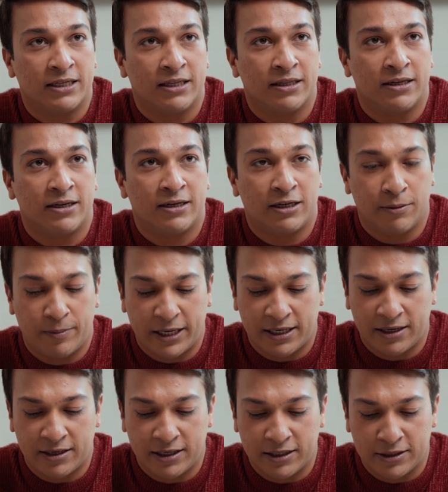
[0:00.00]
in the
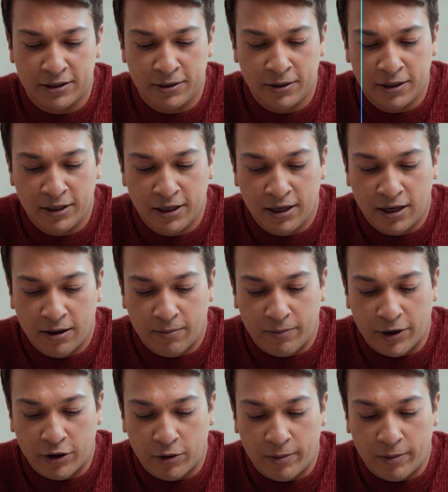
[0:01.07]
Tibetan region. But on